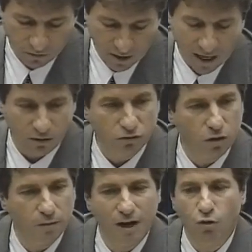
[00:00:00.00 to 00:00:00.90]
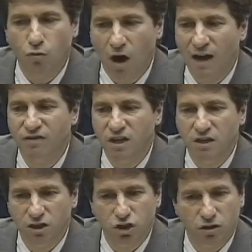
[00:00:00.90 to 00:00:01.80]
Adder. He's talking about arriving
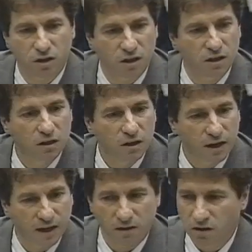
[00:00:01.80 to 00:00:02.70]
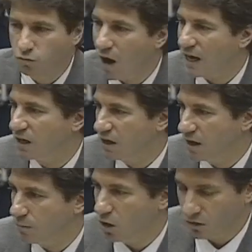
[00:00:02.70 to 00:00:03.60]
initially at the
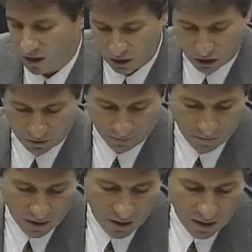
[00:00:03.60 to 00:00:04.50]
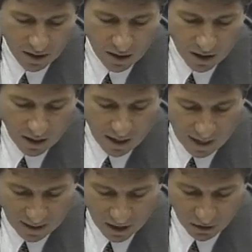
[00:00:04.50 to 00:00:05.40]
Rockingham location.
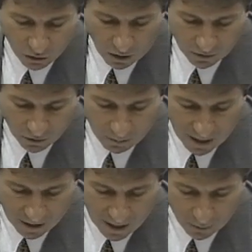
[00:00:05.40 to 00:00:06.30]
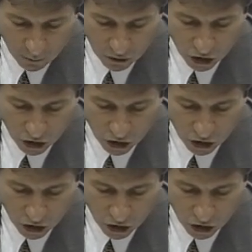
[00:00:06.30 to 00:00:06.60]
And he talks about how he was